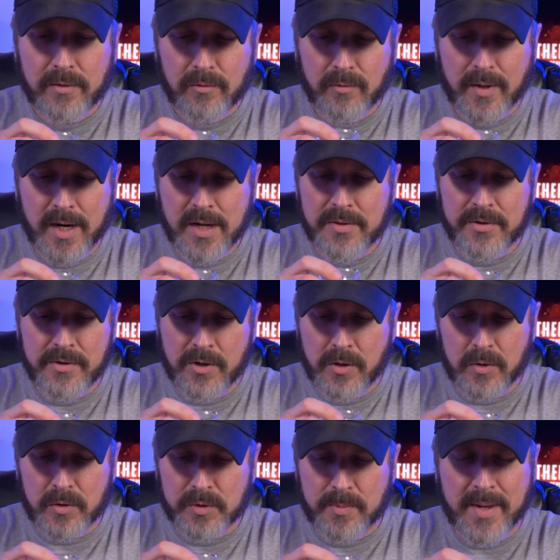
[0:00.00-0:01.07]
Right on the
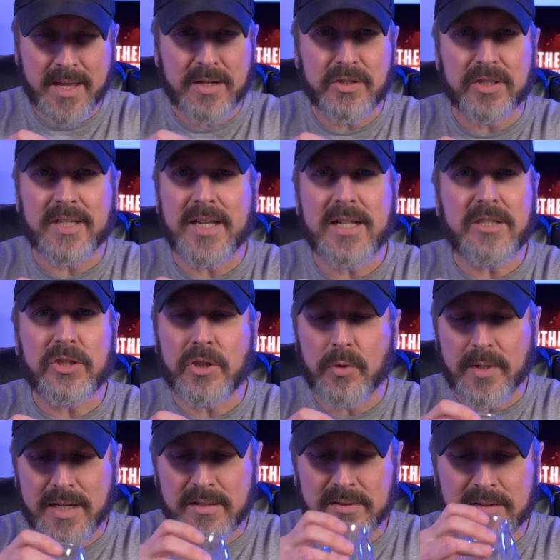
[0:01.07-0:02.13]
nose, man. It just hits
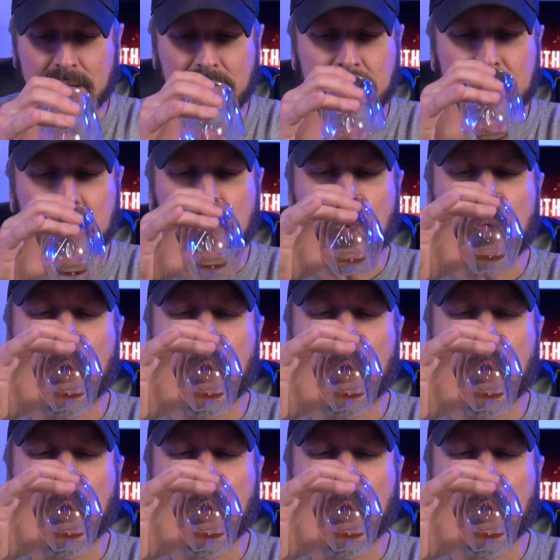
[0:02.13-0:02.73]
you instantly.